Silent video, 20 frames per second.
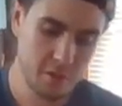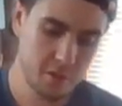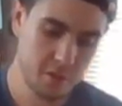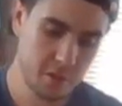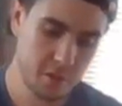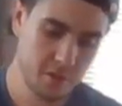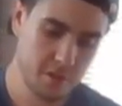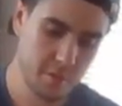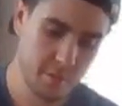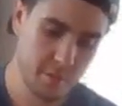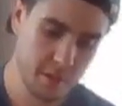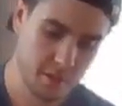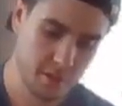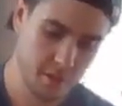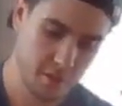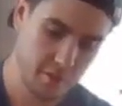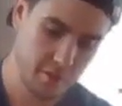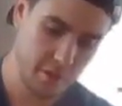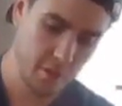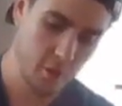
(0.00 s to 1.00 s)
just to make
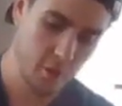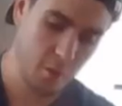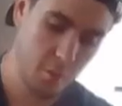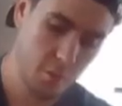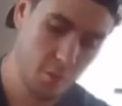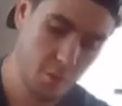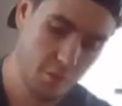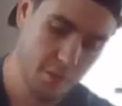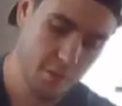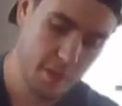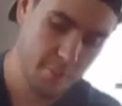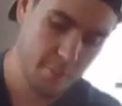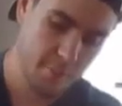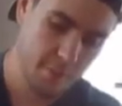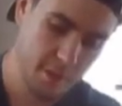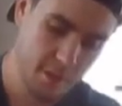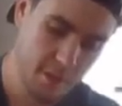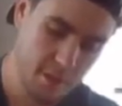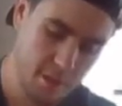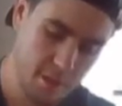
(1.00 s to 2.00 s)
sure they don't move on
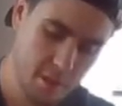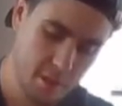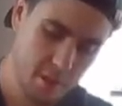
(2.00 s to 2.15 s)
me.